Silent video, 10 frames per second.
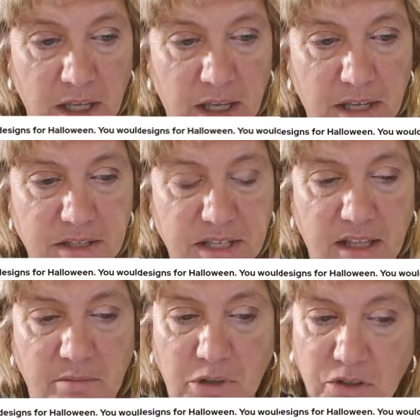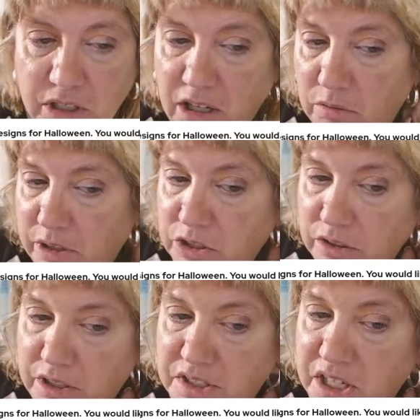He is selling mostly original
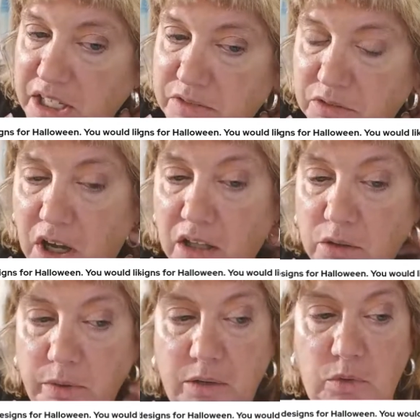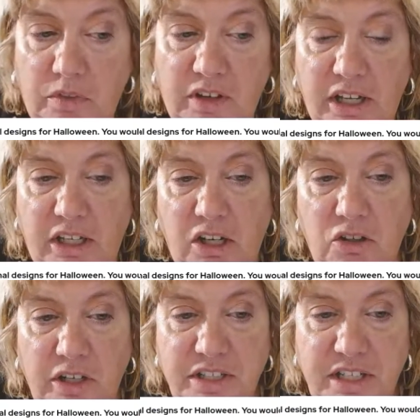designs for Halloween. Well, there you go,
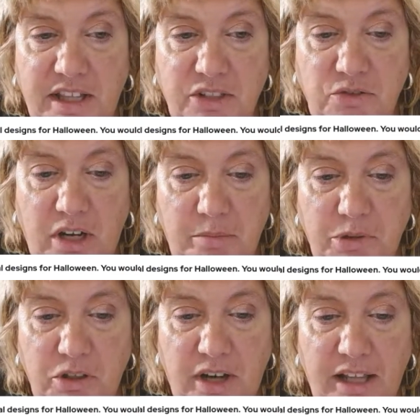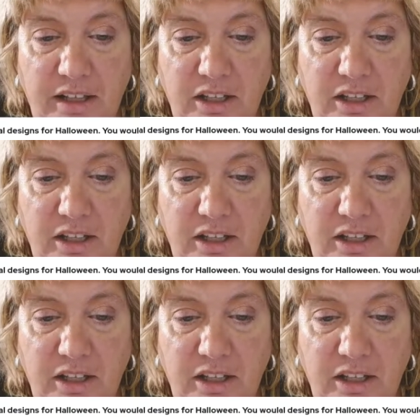Christy. That's right up your alley.